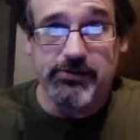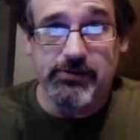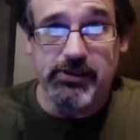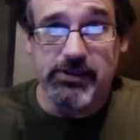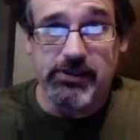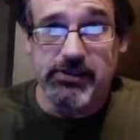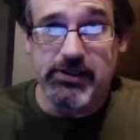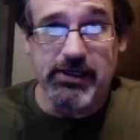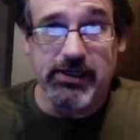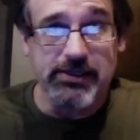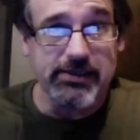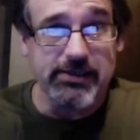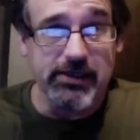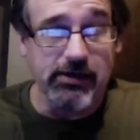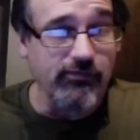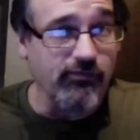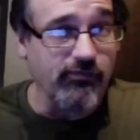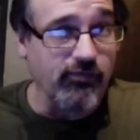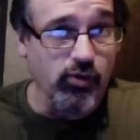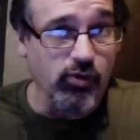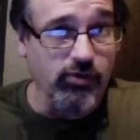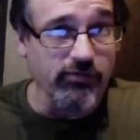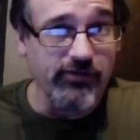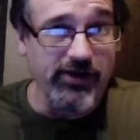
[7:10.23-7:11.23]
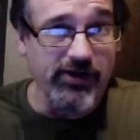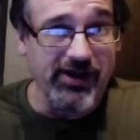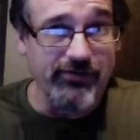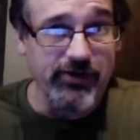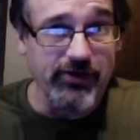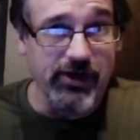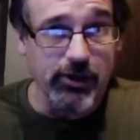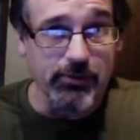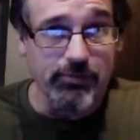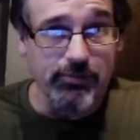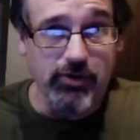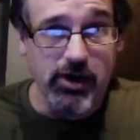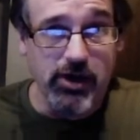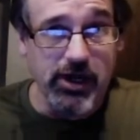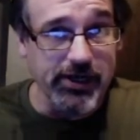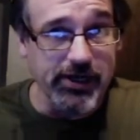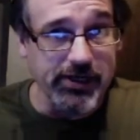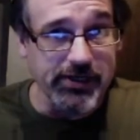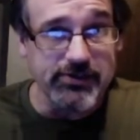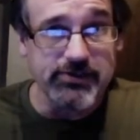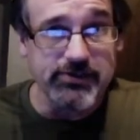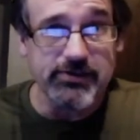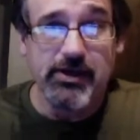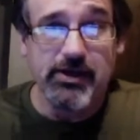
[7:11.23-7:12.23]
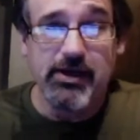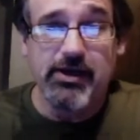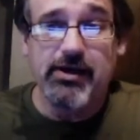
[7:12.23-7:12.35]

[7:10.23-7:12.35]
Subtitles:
He's not selling $4 and $5 products.